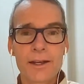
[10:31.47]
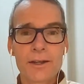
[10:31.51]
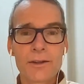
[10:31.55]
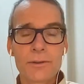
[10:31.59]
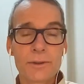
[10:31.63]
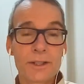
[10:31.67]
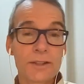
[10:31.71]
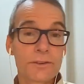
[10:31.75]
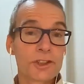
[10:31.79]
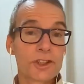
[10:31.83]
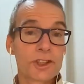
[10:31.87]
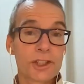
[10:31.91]

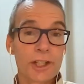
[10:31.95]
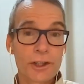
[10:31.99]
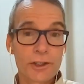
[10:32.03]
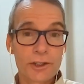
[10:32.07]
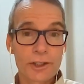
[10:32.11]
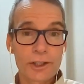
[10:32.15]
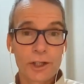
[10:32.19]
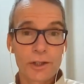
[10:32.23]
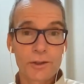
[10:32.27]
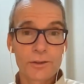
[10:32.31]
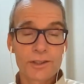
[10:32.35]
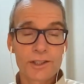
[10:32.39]
We have shared
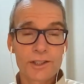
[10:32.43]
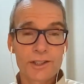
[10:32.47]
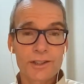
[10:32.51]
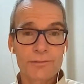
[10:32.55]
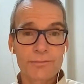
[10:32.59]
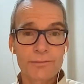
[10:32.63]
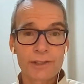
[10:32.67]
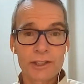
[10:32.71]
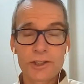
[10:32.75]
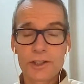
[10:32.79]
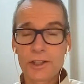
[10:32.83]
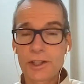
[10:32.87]
notes,
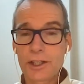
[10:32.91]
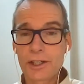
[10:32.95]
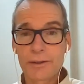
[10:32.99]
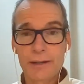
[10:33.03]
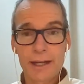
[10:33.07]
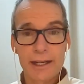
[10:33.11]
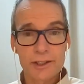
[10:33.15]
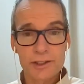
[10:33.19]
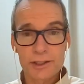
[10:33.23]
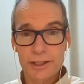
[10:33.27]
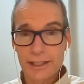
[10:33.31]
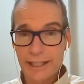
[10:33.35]
but you can
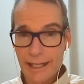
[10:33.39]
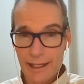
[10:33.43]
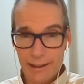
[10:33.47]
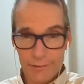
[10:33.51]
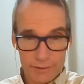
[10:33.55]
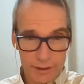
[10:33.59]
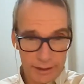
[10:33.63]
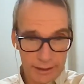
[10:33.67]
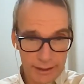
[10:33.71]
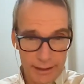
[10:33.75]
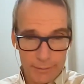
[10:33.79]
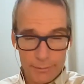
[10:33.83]
actually have
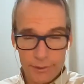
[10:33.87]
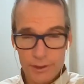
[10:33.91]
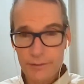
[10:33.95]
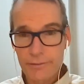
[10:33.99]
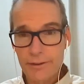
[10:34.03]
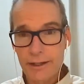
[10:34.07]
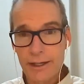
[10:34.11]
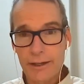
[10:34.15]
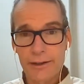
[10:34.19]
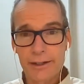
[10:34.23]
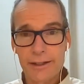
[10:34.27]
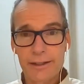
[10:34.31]
collaborative
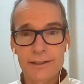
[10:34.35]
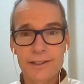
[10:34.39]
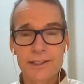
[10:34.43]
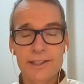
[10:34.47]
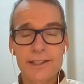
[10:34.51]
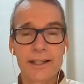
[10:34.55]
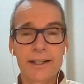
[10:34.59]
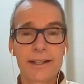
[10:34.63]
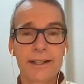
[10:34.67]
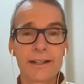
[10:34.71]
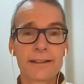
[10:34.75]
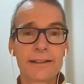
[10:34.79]
area
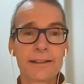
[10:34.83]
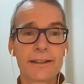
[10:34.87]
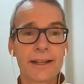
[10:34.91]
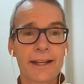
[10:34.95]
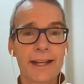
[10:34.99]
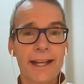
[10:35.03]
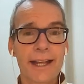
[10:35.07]
inside.